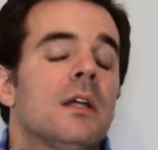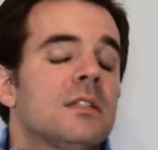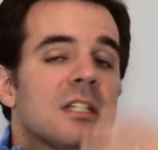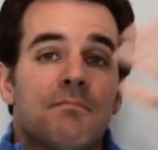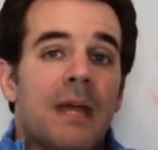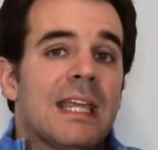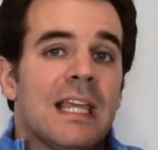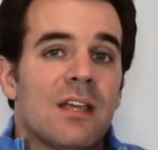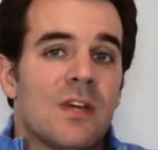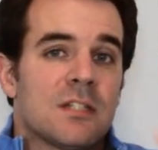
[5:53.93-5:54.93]
just
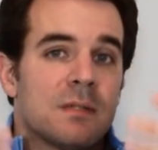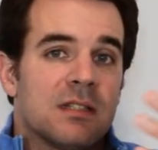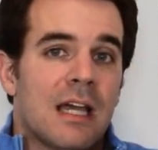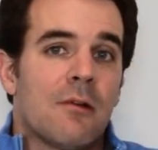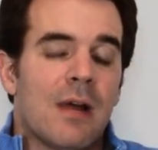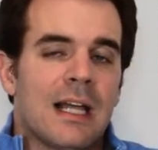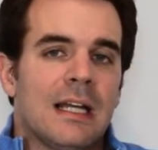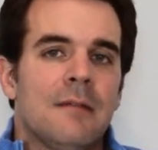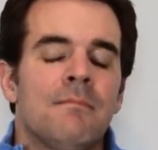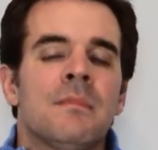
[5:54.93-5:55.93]
making investments
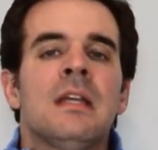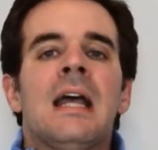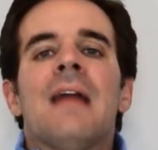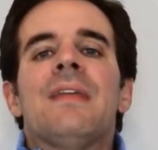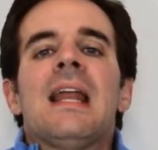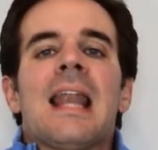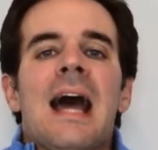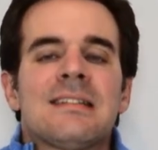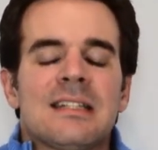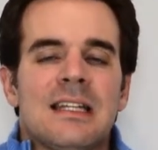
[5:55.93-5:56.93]
directly. And then
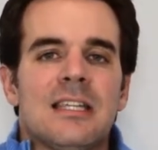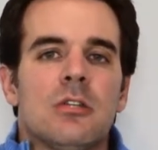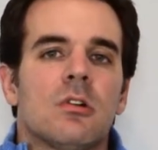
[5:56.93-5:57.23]
lastly,